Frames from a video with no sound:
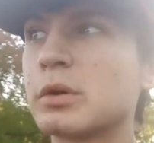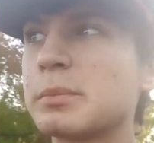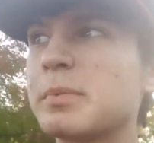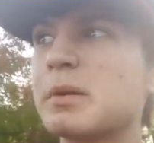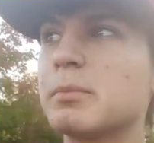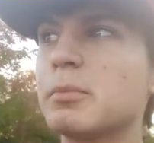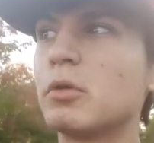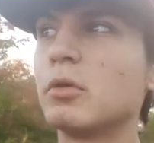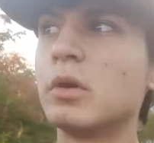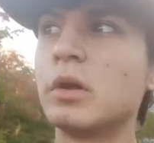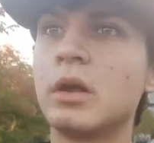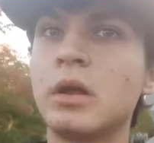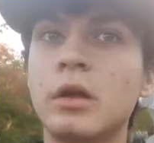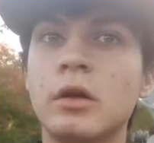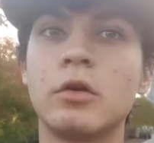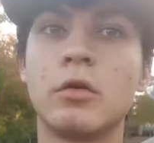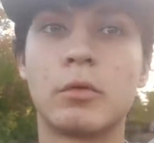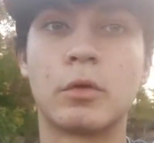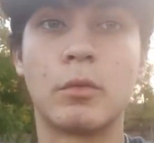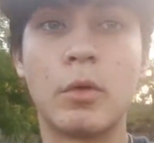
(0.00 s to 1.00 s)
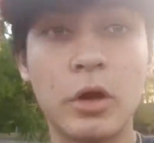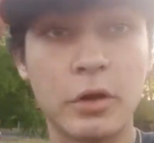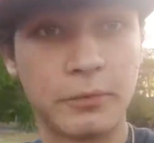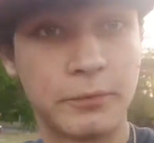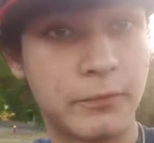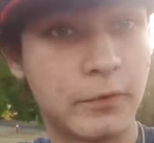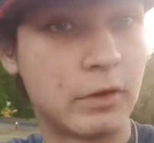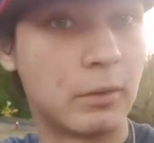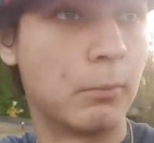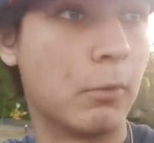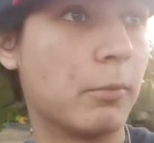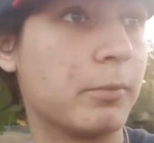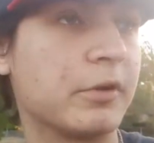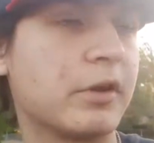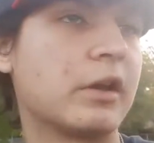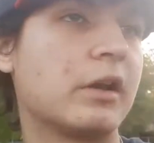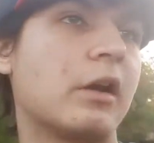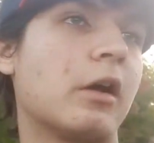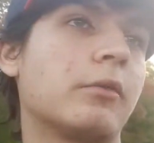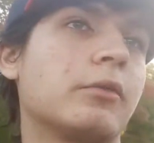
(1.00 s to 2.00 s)
people who were a lot of fun. I'm hoping
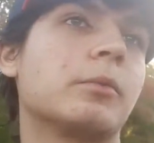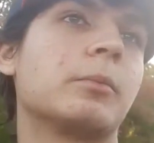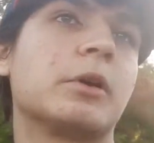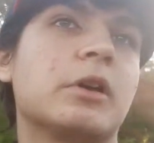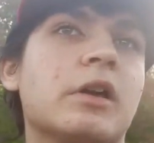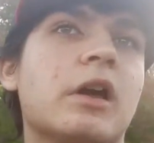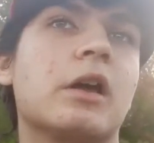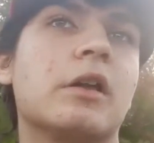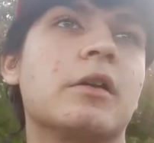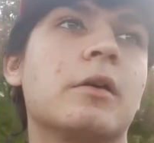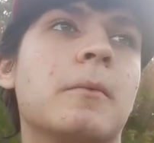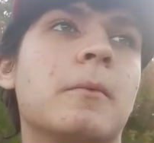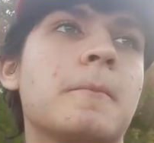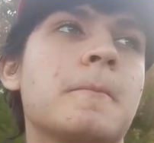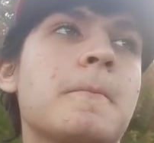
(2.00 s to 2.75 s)
to hang out with them again.